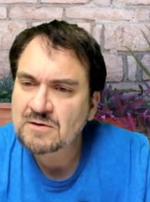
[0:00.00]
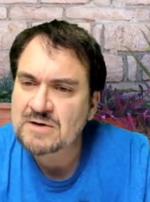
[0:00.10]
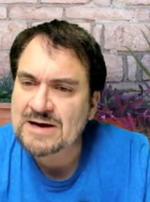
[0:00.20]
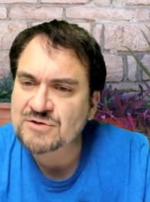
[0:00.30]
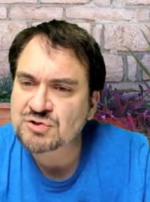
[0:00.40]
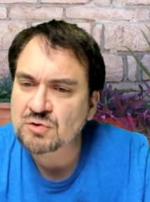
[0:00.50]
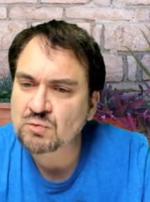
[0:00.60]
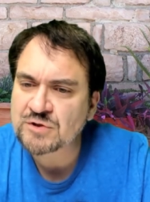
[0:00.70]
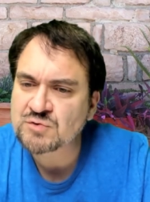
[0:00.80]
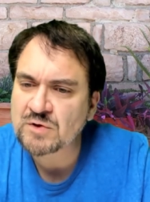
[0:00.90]
Not sure
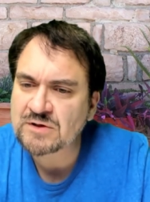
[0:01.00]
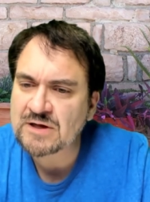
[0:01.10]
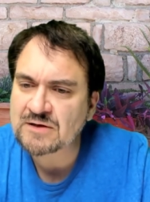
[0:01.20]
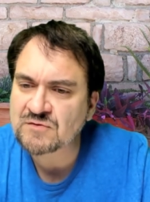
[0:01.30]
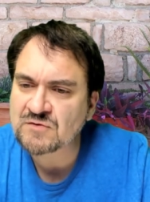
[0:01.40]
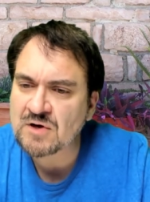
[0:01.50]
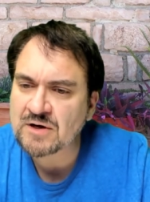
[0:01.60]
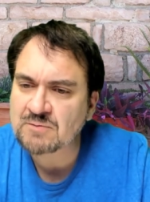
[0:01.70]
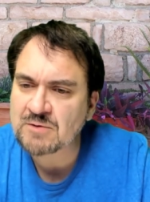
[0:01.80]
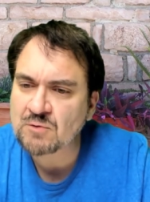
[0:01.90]
which one that is
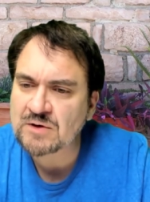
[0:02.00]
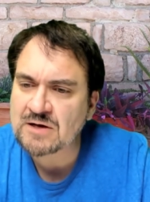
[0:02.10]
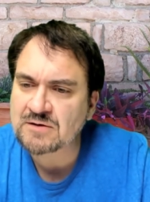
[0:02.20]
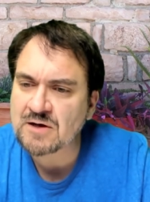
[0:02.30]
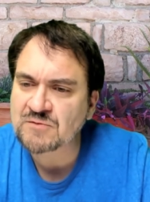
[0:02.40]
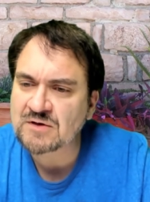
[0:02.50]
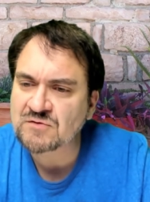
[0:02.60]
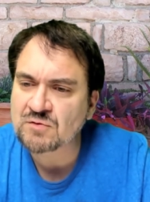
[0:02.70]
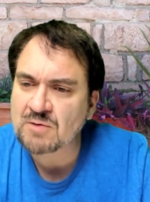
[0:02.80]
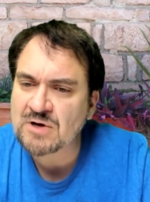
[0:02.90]
talking about. We got an update
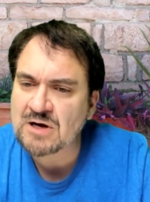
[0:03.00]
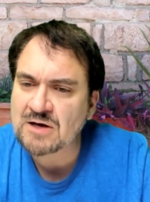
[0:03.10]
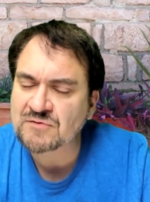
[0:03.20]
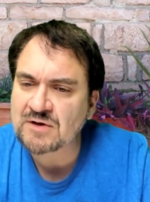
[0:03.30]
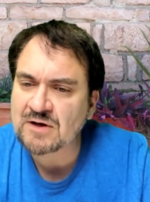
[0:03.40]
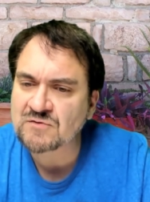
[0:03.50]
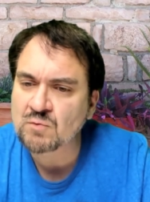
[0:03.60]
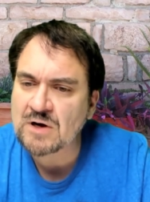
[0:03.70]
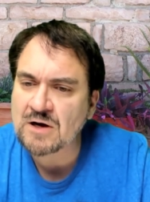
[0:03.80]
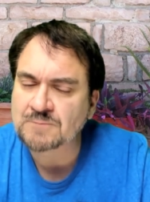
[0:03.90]
to our policy as
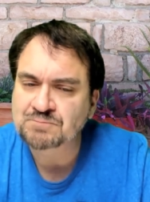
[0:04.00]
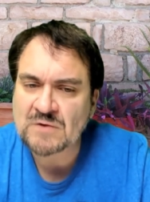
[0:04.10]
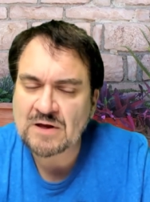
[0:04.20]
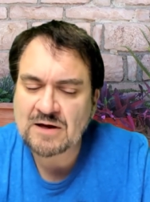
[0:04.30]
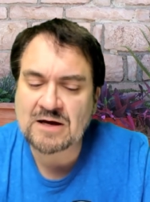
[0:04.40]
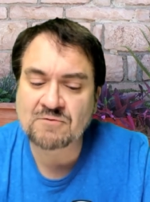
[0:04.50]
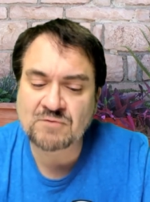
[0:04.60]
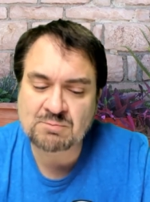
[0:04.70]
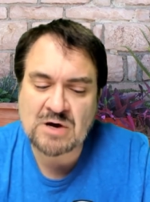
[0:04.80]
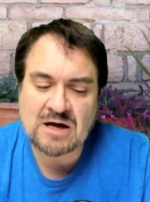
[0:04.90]
well.
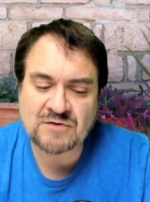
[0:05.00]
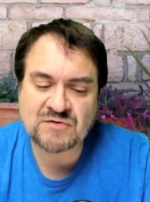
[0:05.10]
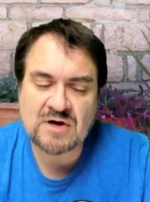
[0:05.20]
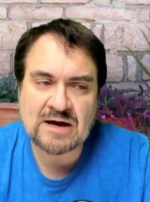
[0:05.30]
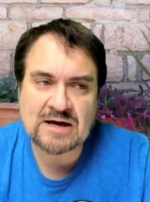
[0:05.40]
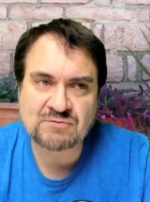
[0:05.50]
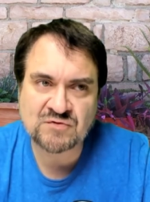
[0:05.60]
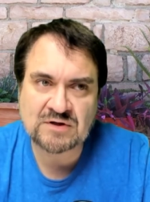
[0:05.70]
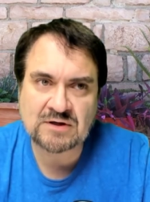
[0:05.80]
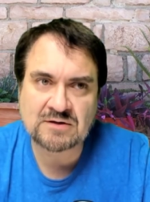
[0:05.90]
Every policy I have
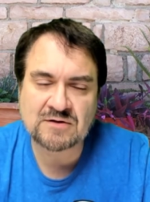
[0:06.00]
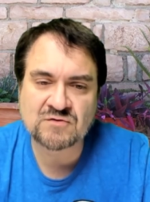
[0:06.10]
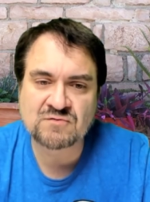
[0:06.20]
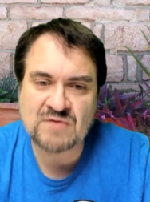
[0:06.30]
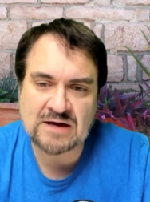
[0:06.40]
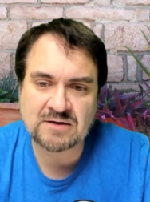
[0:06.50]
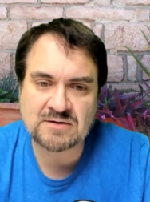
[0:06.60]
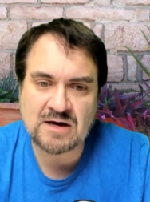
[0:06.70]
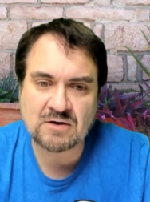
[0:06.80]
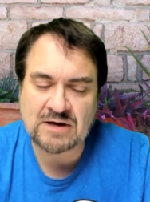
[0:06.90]
seen is vague
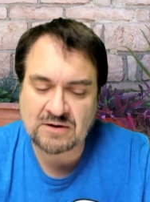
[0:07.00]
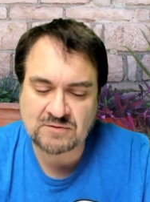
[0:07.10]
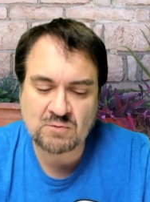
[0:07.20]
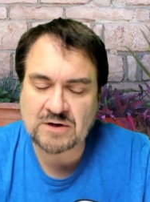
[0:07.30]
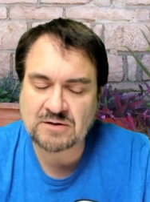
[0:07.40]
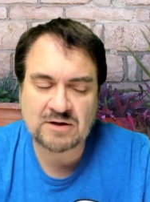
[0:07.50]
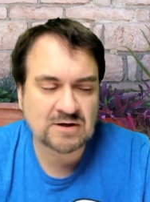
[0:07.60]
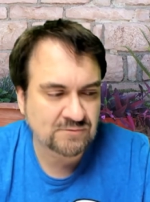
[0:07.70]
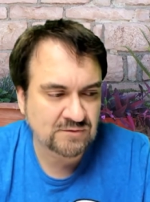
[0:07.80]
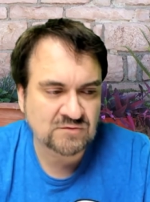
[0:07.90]
now. Everyone,
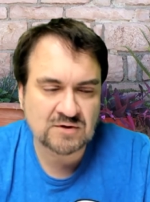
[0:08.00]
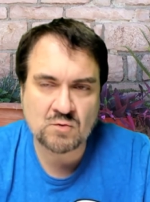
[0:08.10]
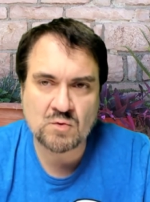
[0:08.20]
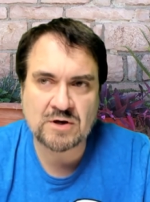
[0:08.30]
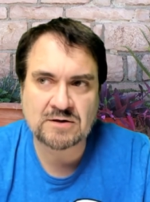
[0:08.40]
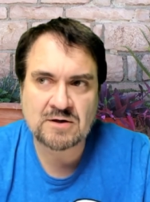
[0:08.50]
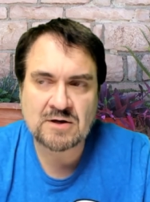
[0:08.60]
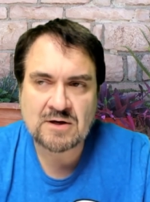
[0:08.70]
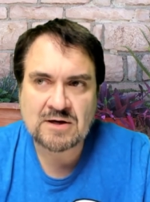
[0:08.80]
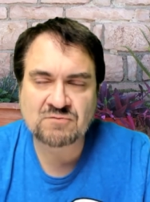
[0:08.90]
every single one.
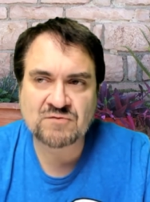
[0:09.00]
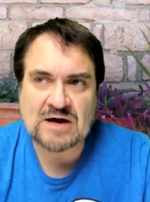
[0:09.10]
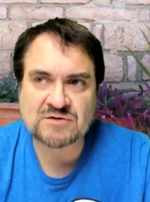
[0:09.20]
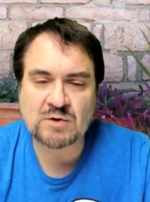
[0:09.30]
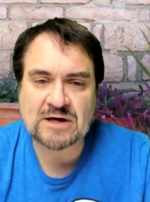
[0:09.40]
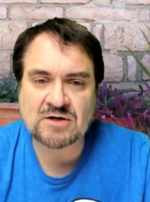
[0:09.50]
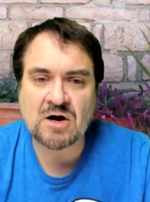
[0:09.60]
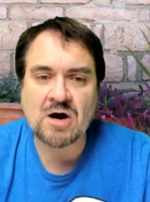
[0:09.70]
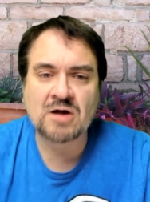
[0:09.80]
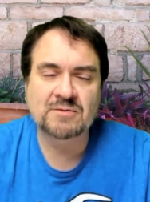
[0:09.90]
In fact, when I
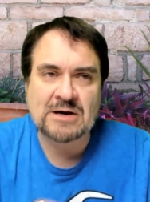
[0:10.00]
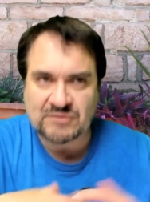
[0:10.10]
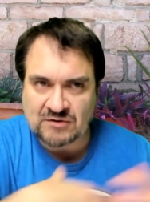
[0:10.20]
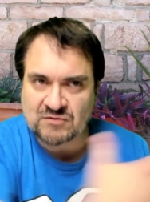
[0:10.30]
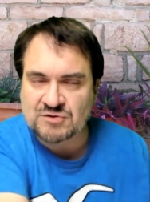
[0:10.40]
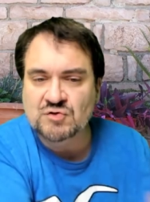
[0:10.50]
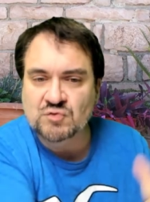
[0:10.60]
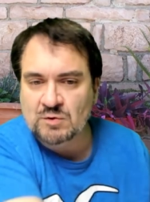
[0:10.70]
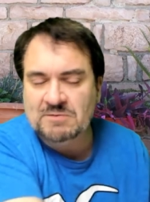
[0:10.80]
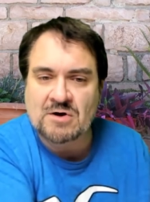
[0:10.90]
called about these issues
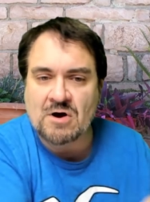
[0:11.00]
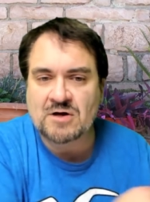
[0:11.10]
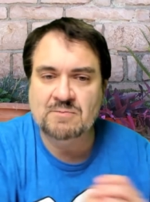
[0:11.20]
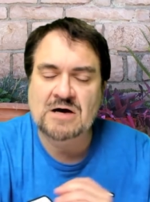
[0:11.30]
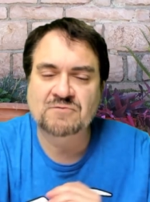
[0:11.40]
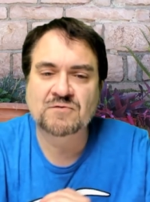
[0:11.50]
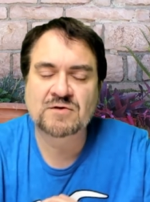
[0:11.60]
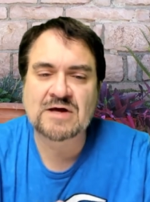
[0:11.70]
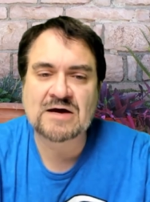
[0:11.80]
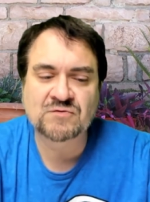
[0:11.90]
we've been calling about for
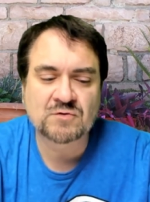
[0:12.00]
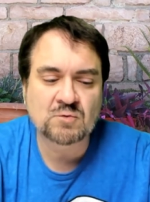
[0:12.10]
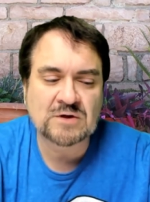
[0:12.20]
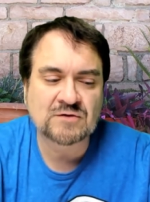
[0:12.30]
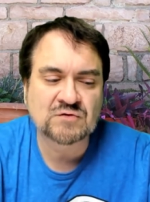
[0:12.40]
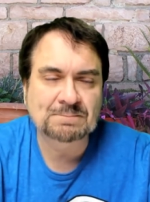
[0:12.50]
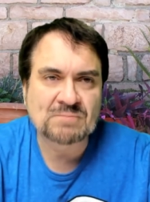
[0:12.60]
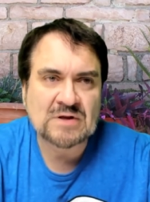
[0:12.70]
the last three weeks,